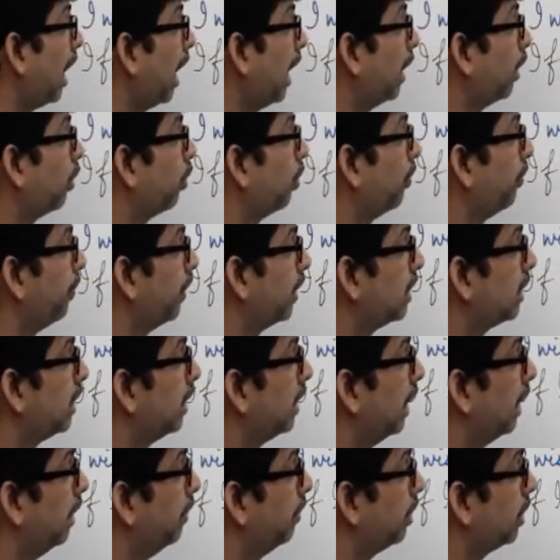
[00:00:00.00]
I could fix the
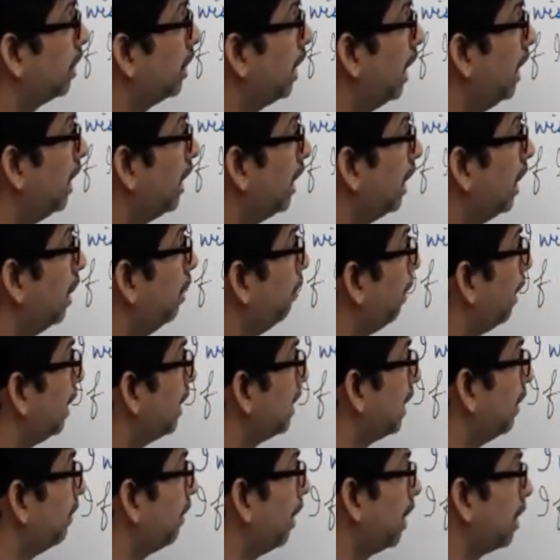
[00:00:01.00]
television antenna.
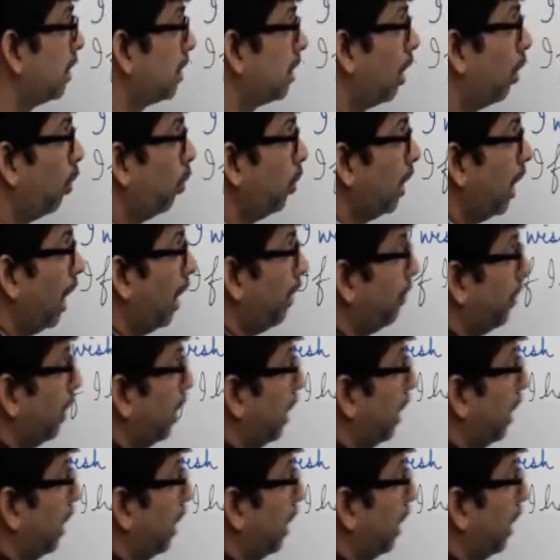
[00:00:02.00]
So that is how we have